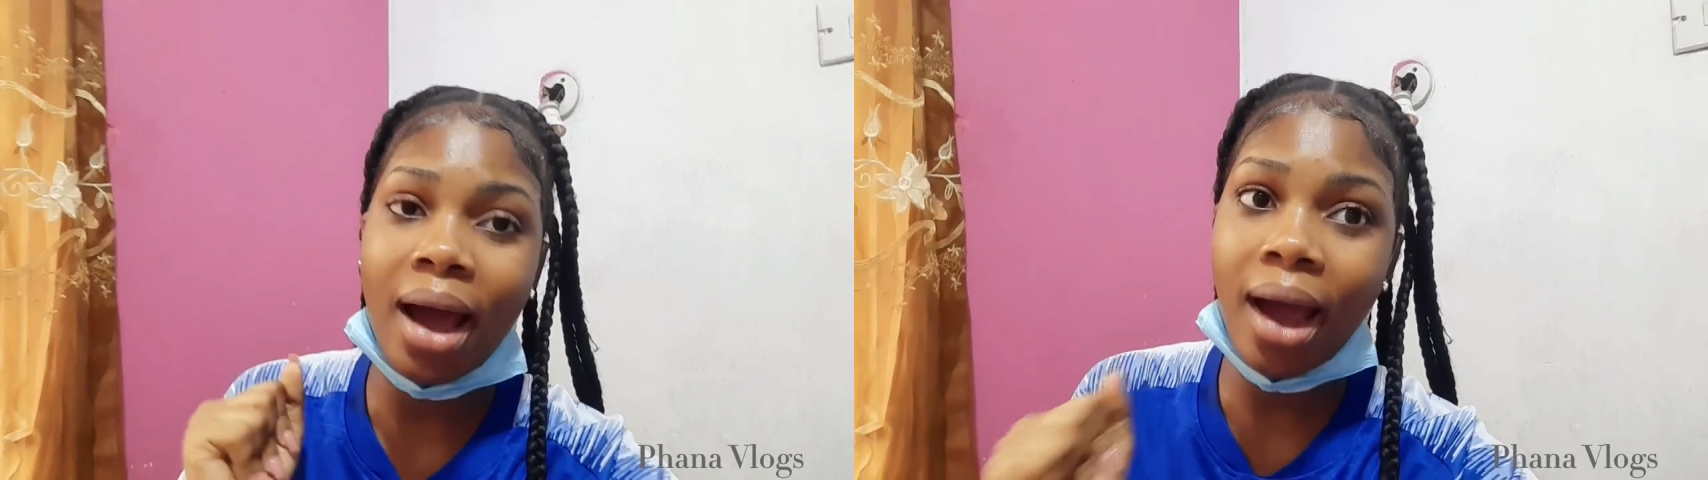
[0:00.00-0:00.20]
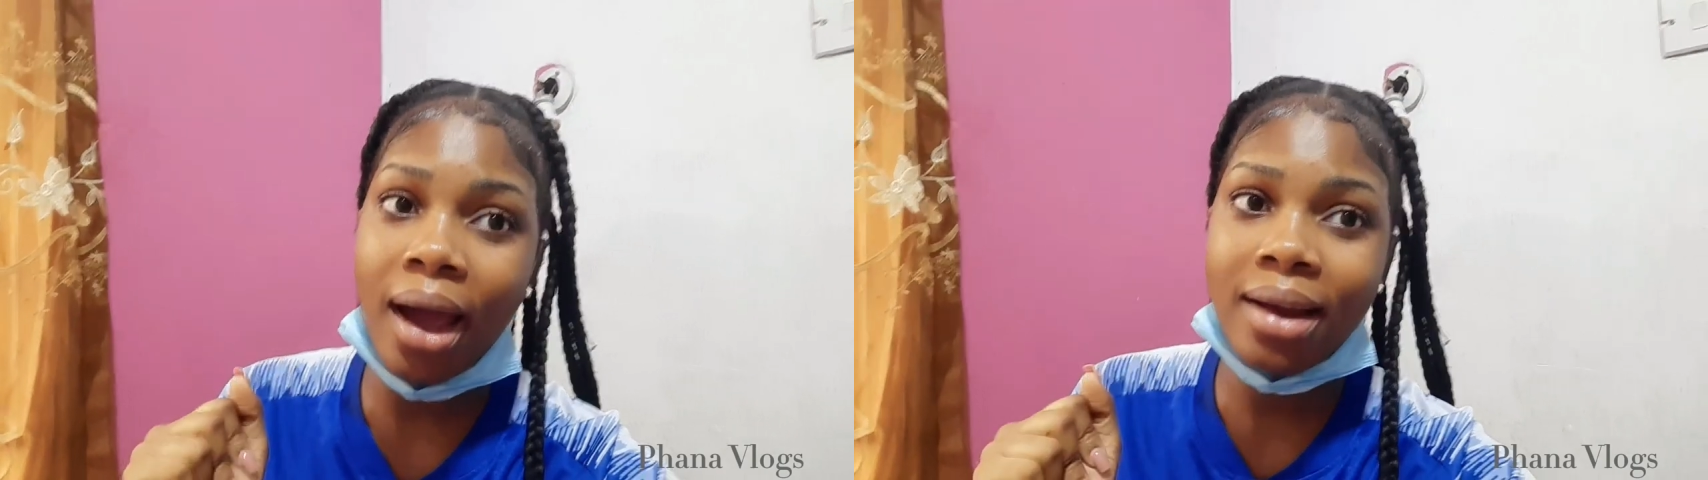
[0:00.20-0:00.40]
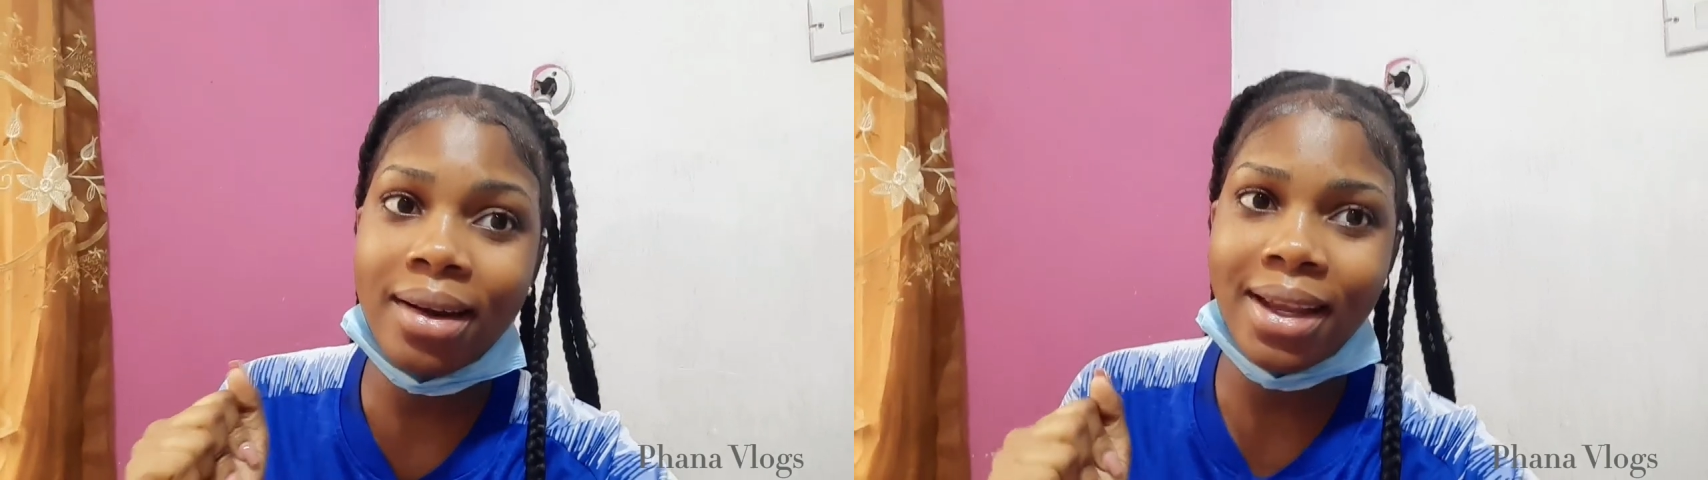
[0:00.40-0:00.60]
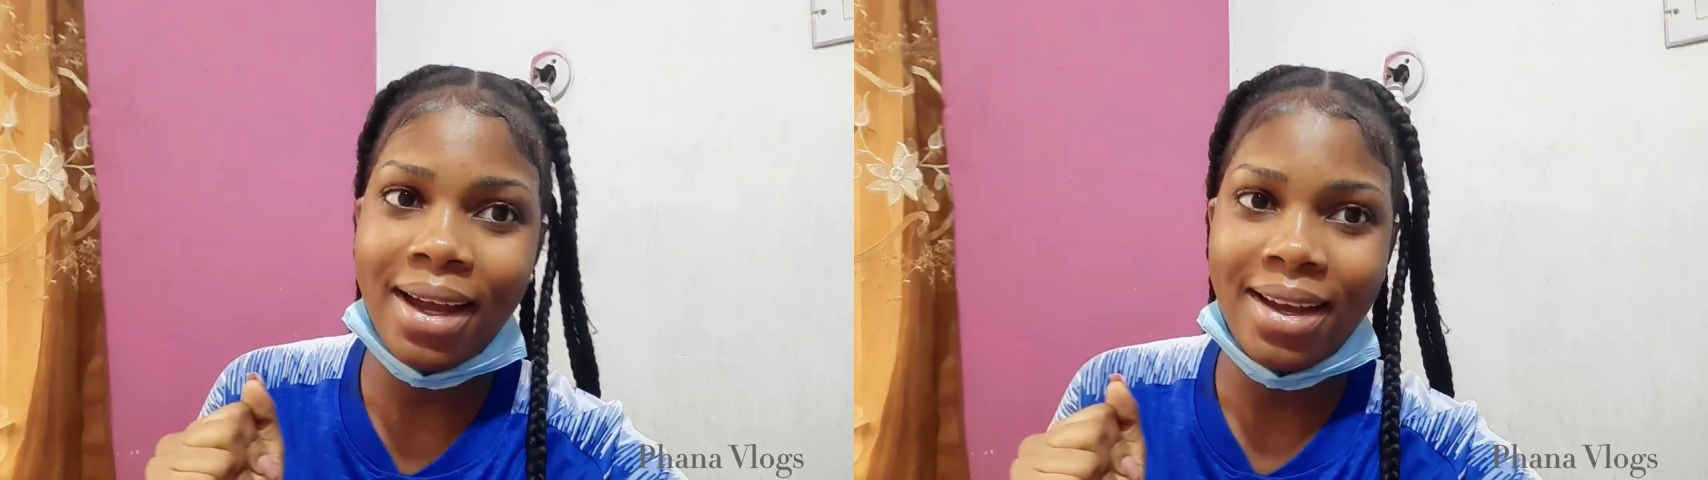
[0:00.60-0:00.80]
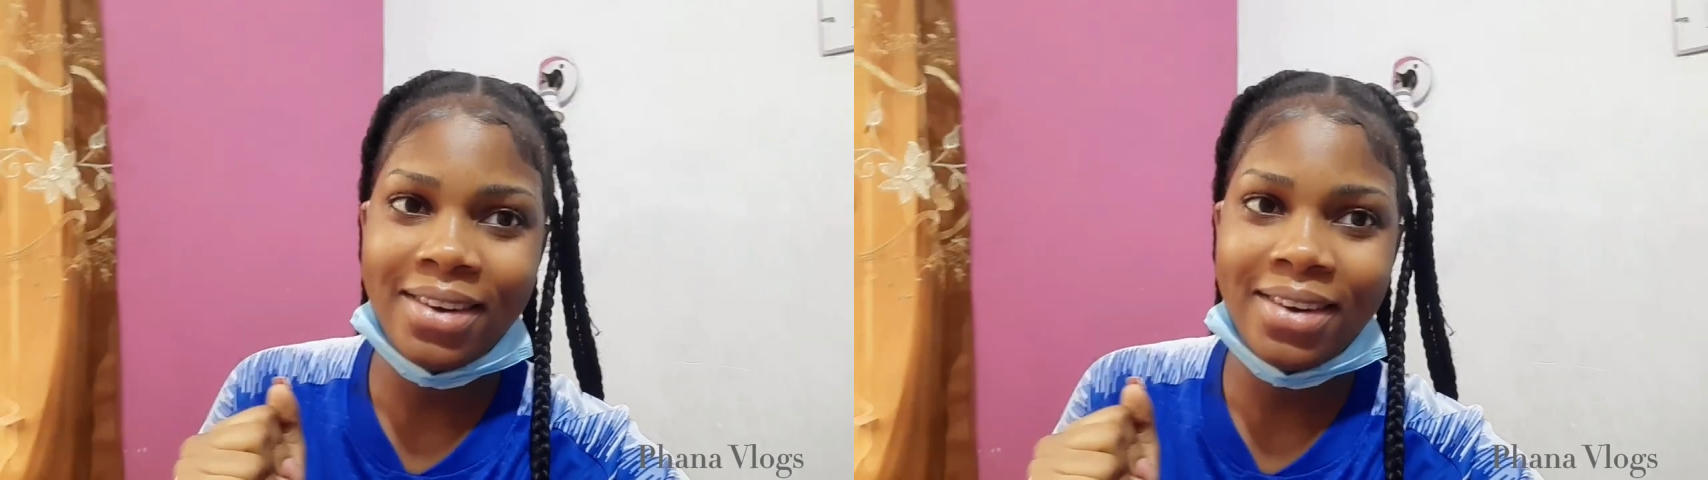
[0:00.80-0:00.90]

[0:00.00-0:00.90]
angry.